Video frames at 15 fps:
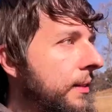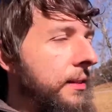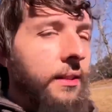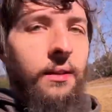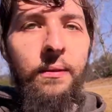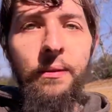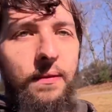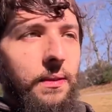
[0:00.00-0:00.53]

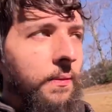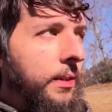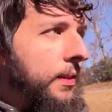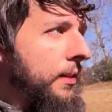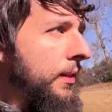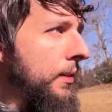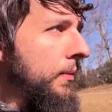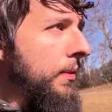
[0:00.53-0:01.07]
So if you want to
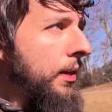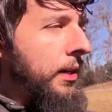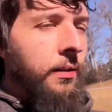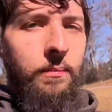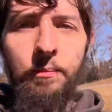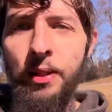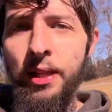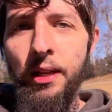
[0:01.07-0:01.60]
know where
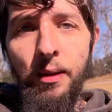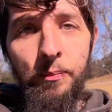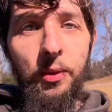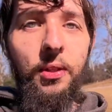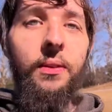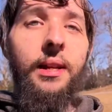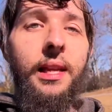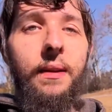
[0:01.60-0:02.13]
I'll be
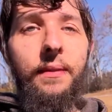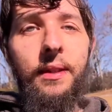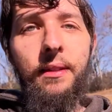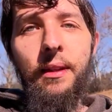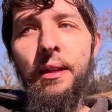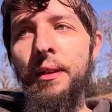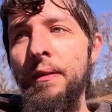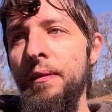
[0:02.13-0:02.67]
uploading
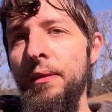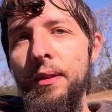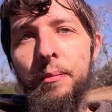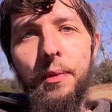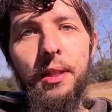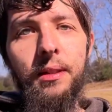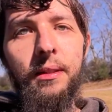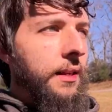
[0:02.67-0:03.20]
everything
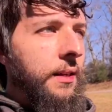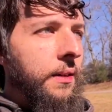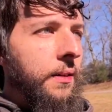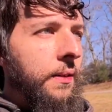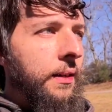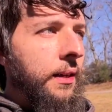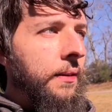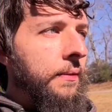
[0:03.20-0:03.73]
from
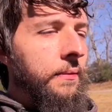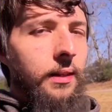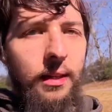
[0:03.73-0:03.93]
here on out,